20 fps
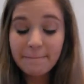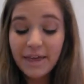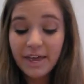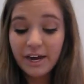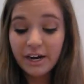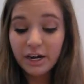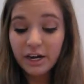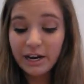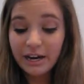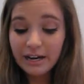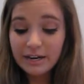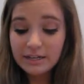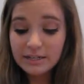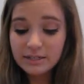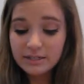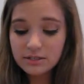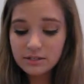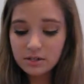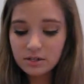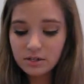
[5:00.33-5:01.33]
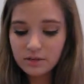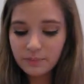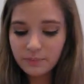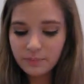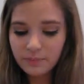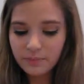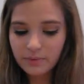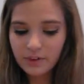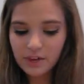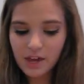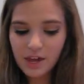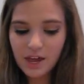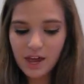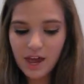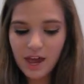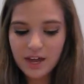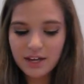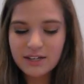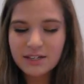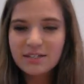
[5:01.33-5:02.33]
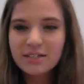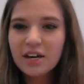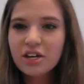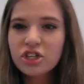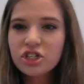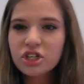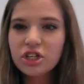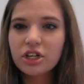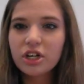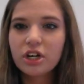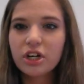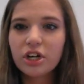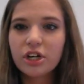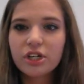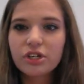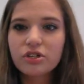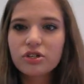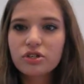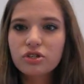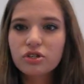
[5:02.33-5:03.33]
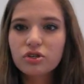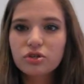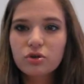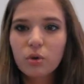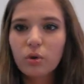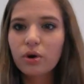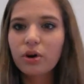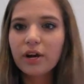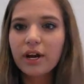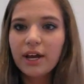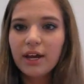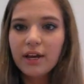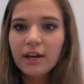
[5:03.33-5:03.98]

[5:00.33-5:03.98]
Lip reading: it's such a good story.